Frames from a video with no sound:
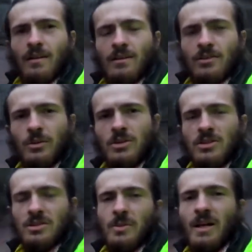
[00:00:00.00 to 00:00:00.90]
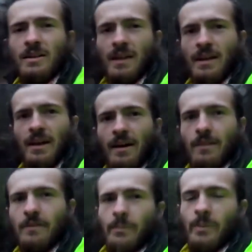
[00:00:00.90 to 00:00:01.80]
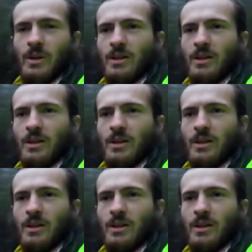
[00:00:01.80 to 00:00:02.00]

So we're just about to head out, but